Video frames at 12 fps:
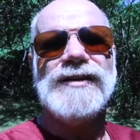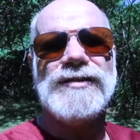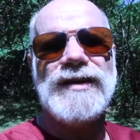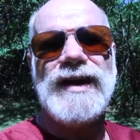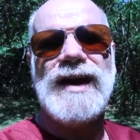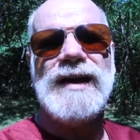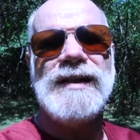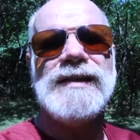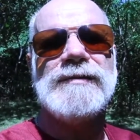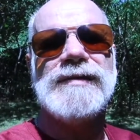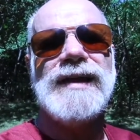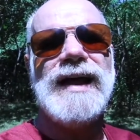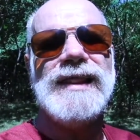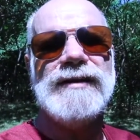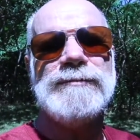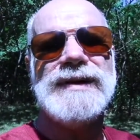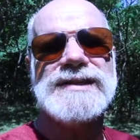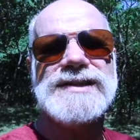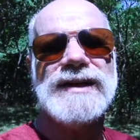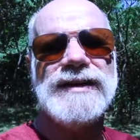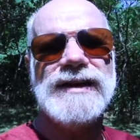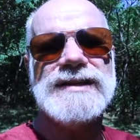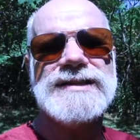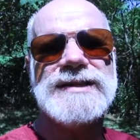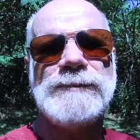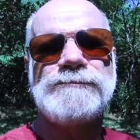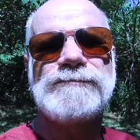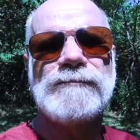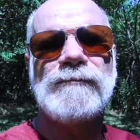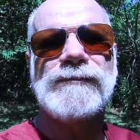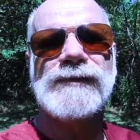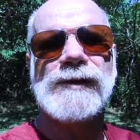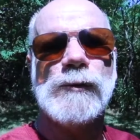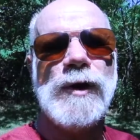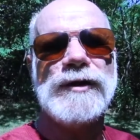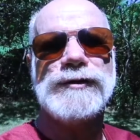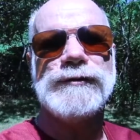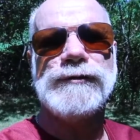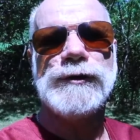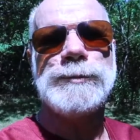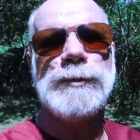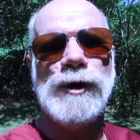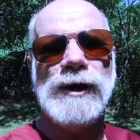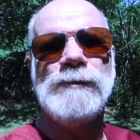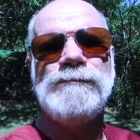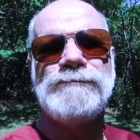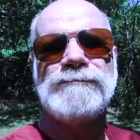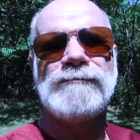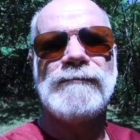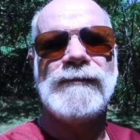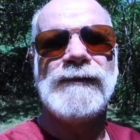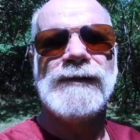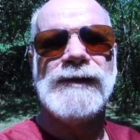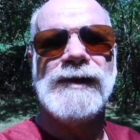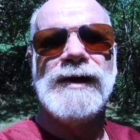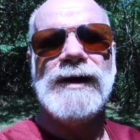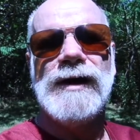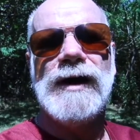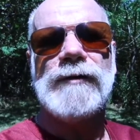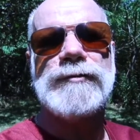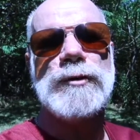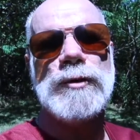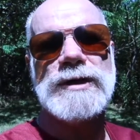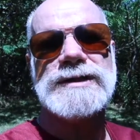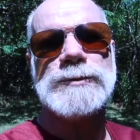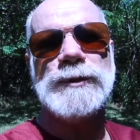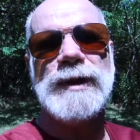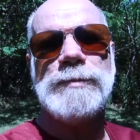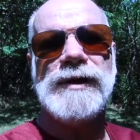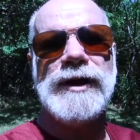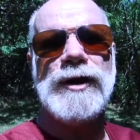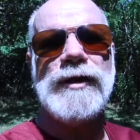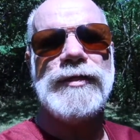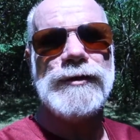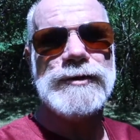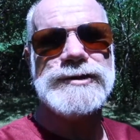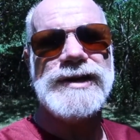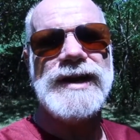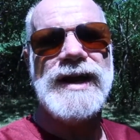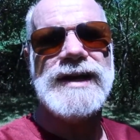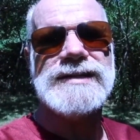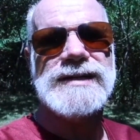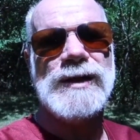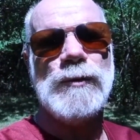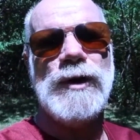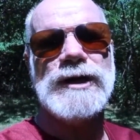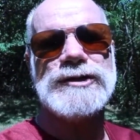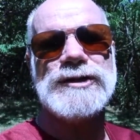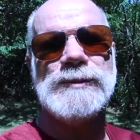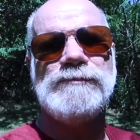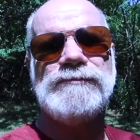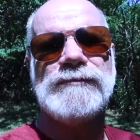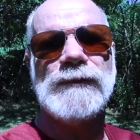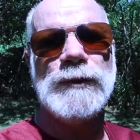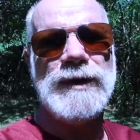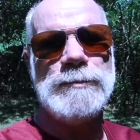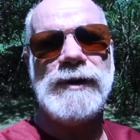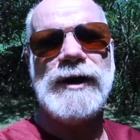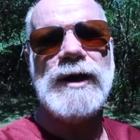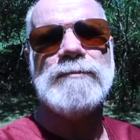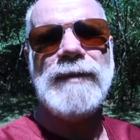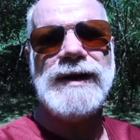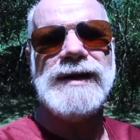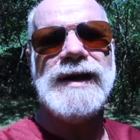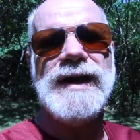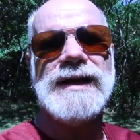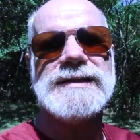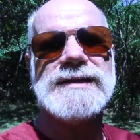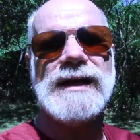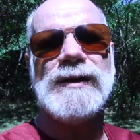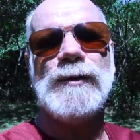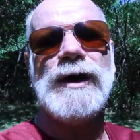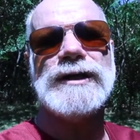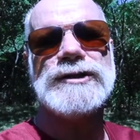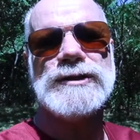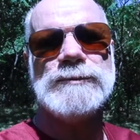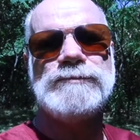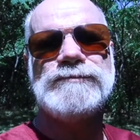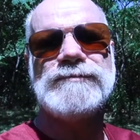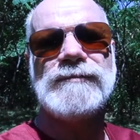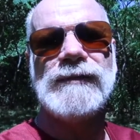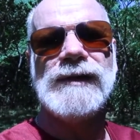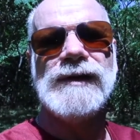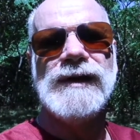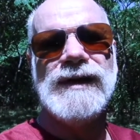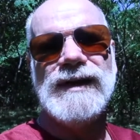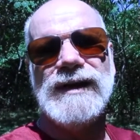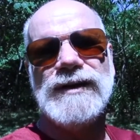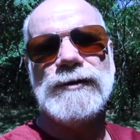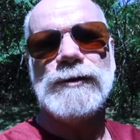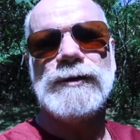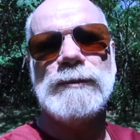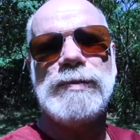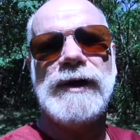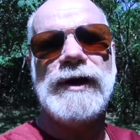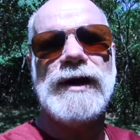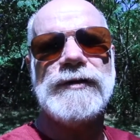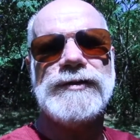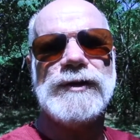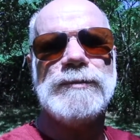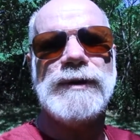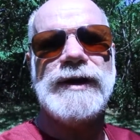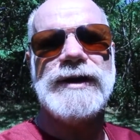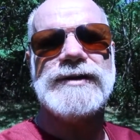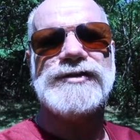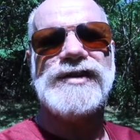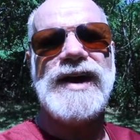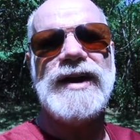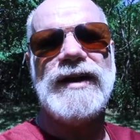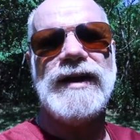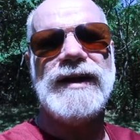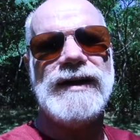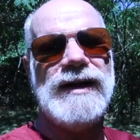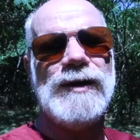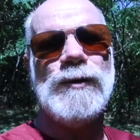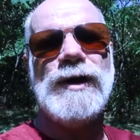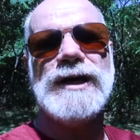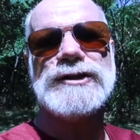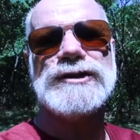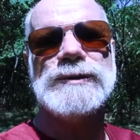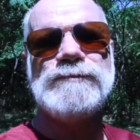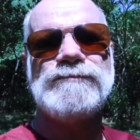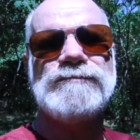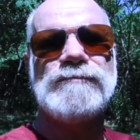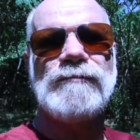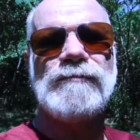So yeah, I love my Sundays watching football. Of course, when they play on Thursday nights, I'll watch them. When they play on Monday nights, I'll watch them. During the playoffs, they'll play on Saturday, I'll watch them.